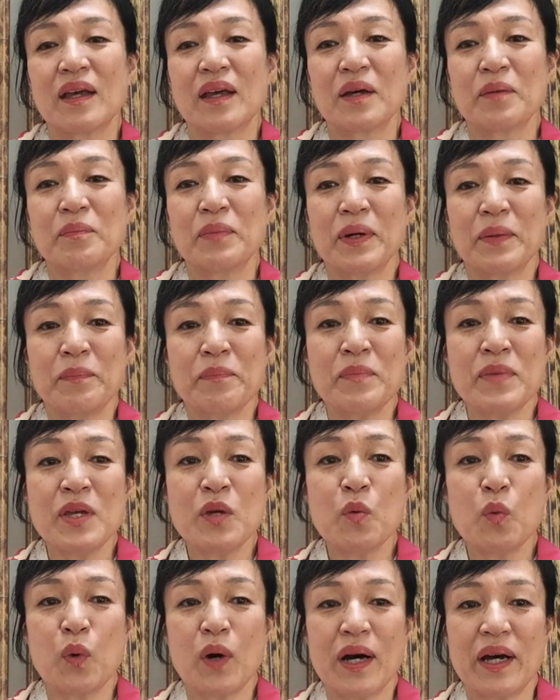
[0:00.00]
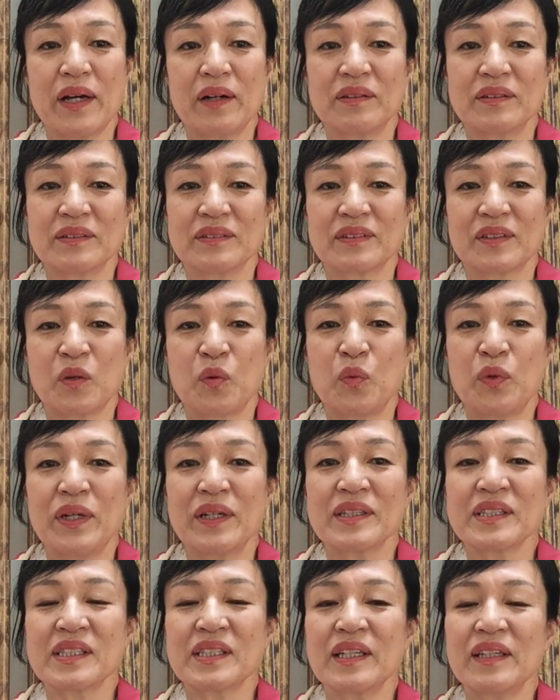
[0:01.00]
But meanwhile, we
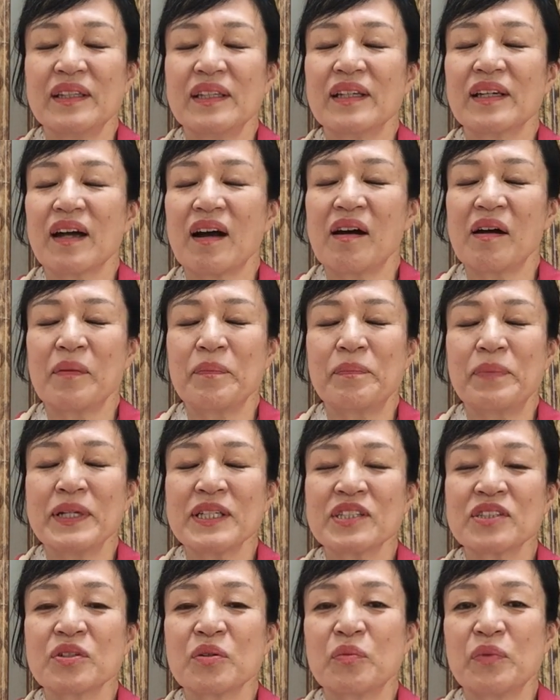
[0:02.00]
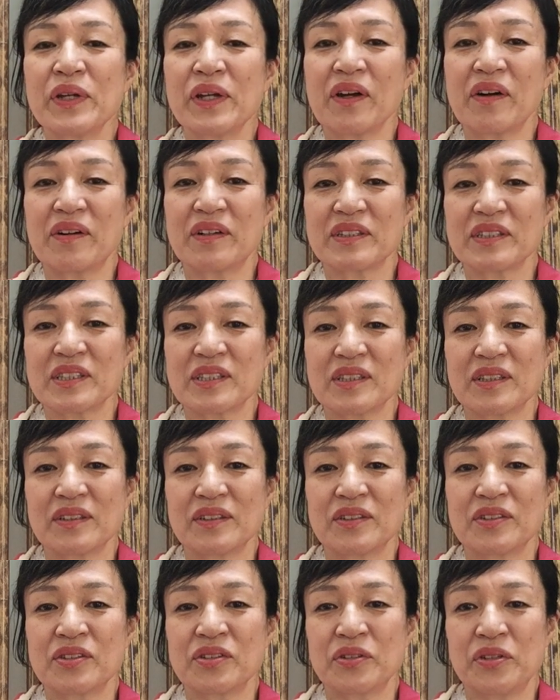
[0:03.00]
are sending our best regards
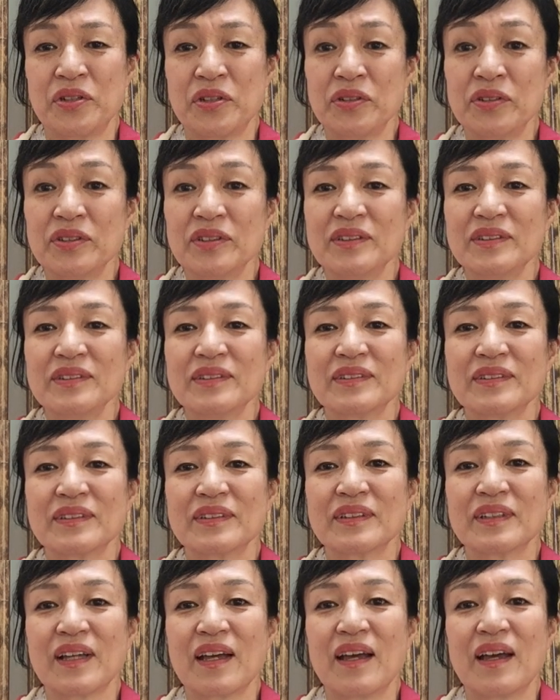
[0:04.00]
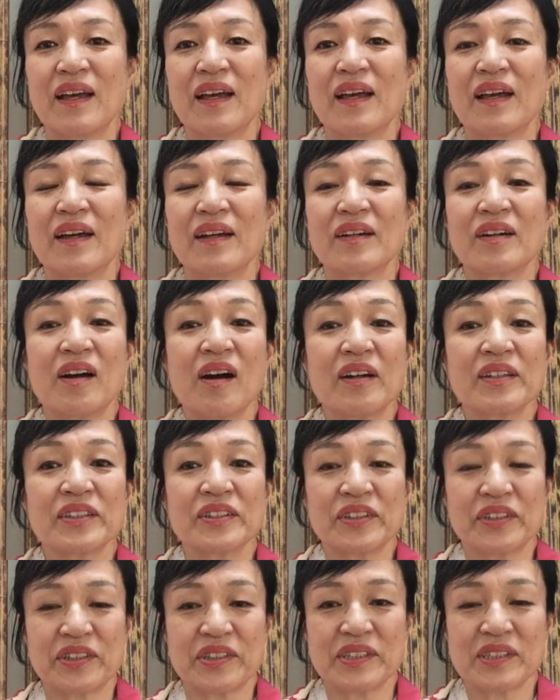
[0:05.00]
to you,
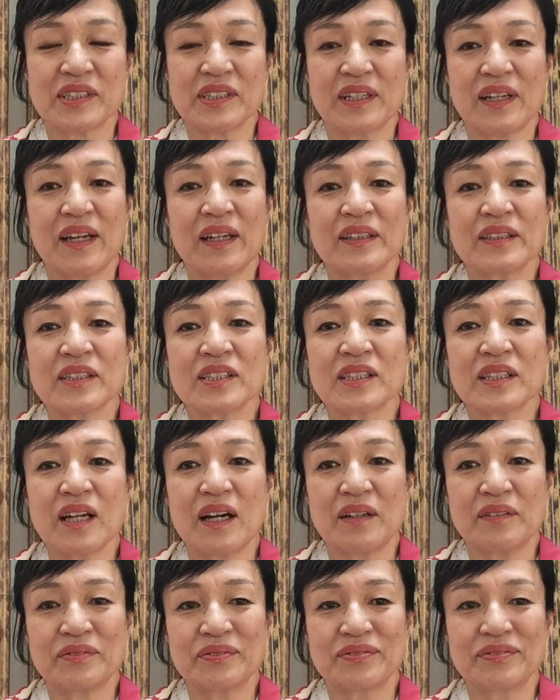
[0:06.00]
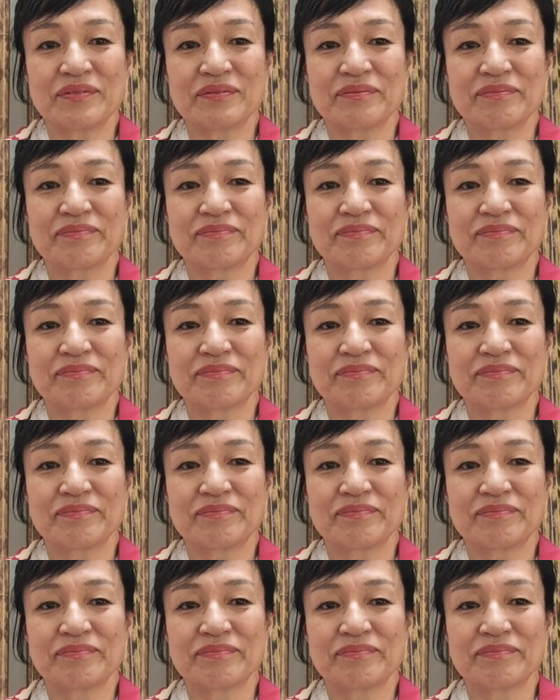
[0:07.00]
gardeners and staff.